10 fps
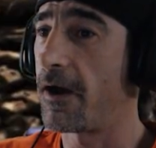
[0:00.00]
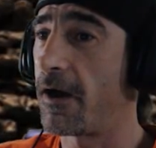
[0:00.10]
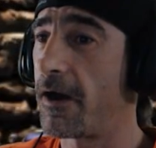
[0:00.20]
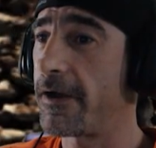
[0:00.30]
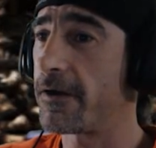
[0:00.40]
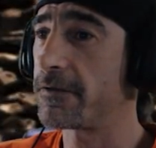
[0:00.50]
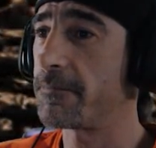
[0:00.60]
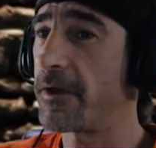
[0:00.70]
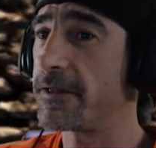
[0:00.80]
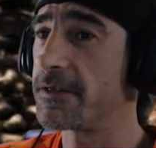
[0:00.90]
I, I hardly
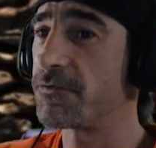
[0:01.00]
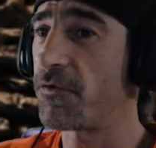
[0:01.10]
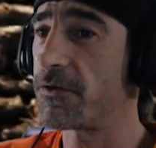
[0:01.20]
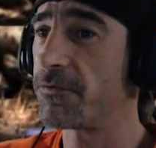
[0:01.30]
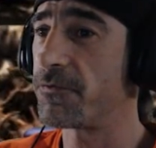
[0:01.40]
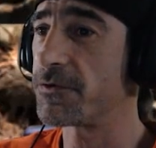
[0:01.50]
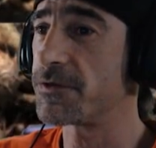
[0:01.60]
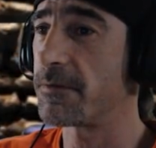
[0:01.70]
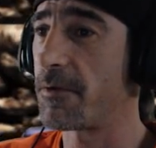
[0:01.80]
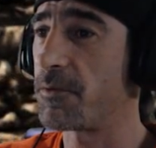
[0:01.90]
made it this far the
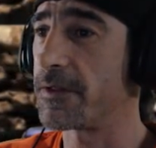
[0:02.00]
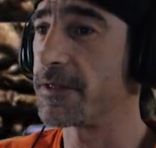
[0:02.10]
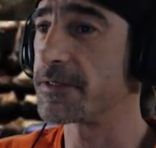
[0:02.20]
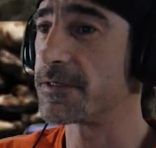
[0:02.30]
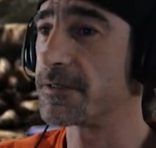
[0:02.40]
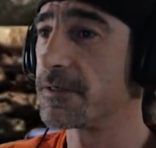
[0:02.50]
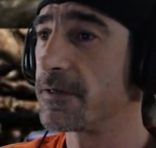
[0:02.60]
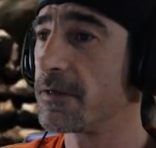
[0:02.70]
first time I played this.